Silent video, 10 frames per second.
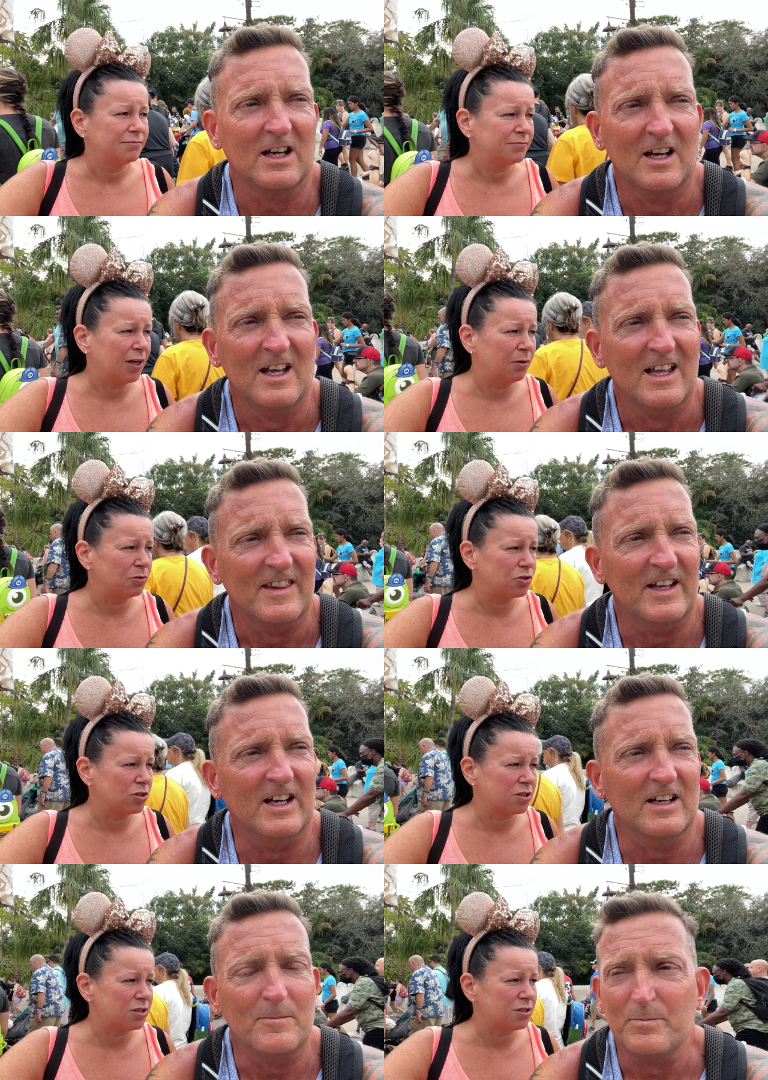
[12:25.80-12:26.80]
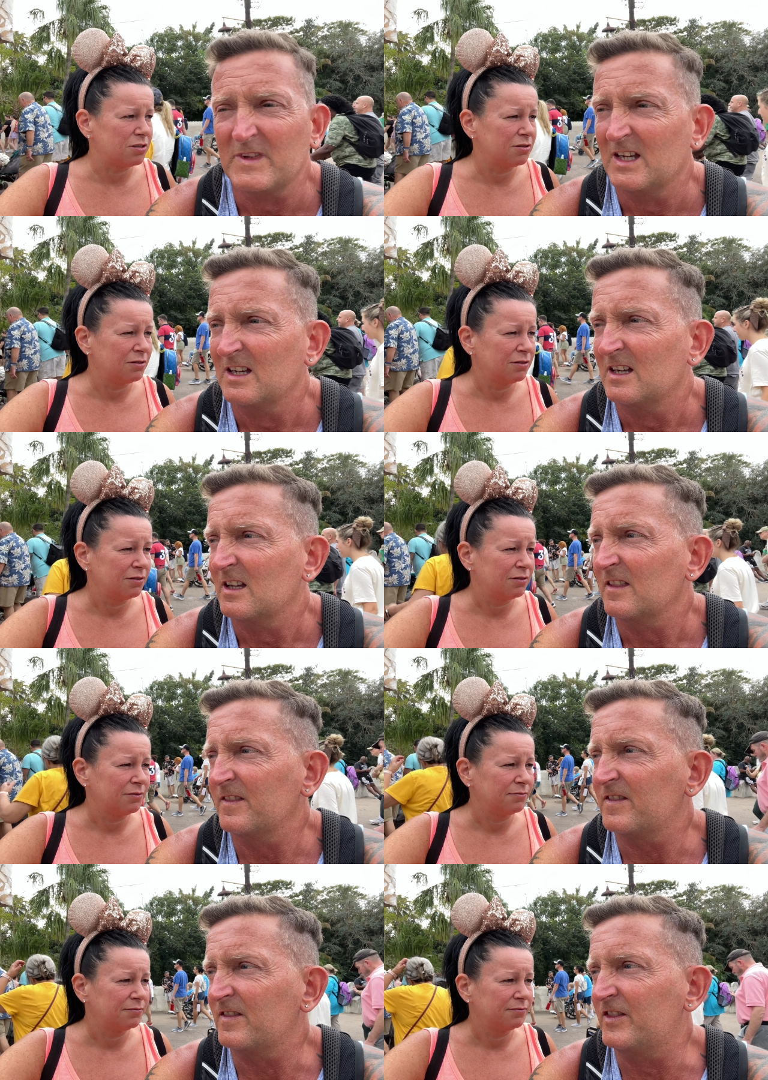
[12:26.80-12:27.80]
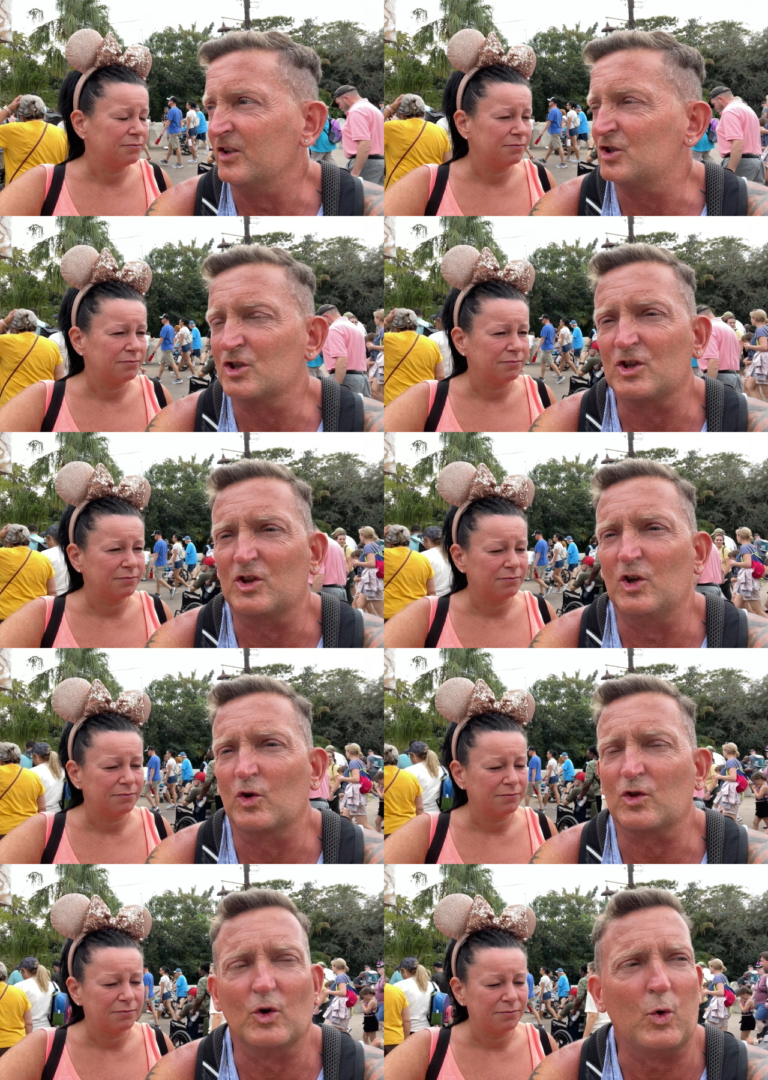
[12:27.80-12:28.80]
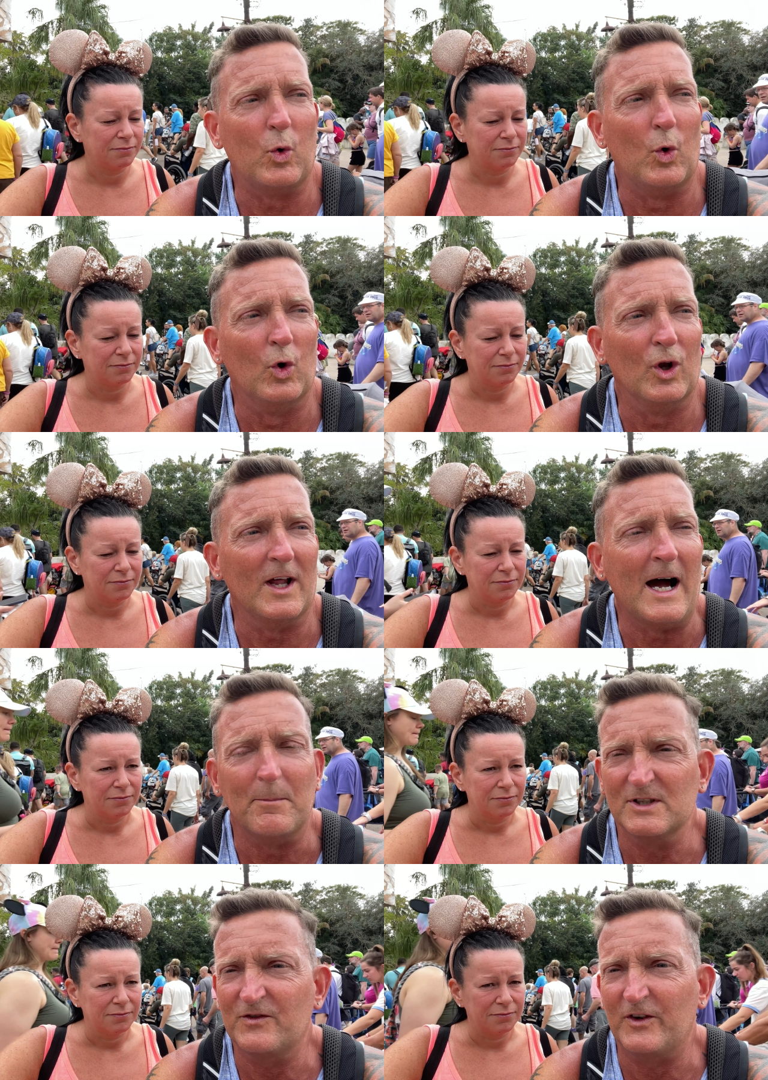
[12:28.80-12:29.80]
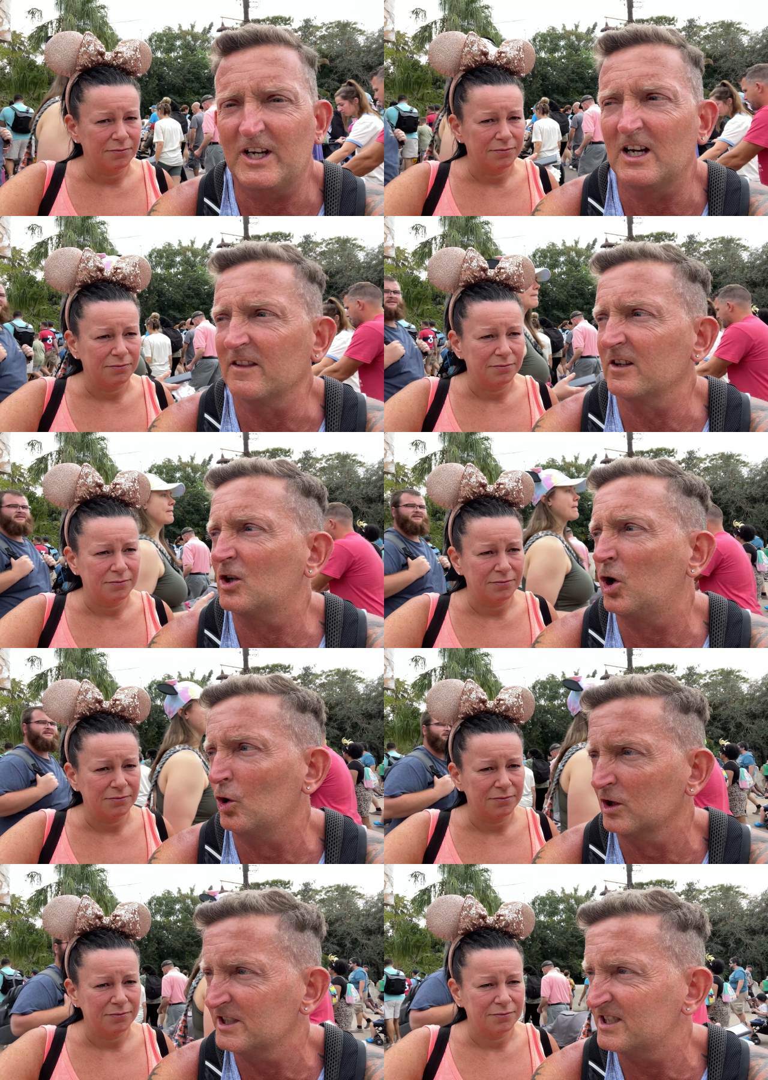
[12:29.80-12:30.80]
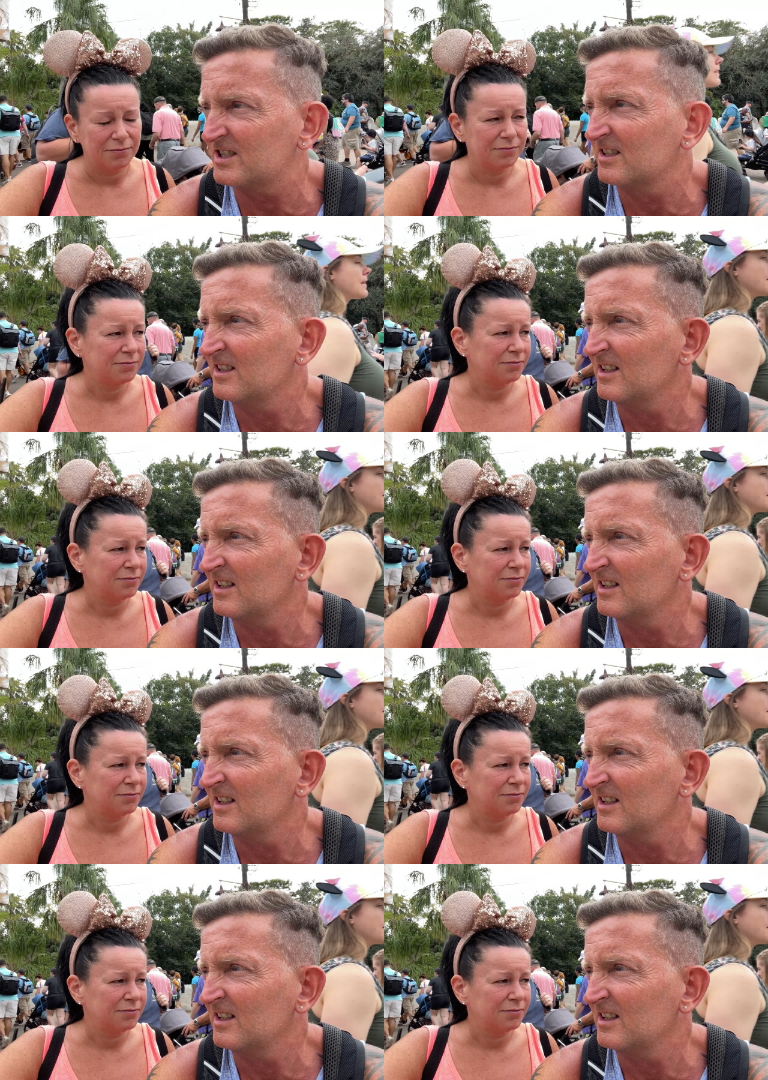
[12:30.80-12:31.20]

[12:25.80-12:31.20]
Speaker 1: it was the, The, just the, the whole atmosphere, the colours,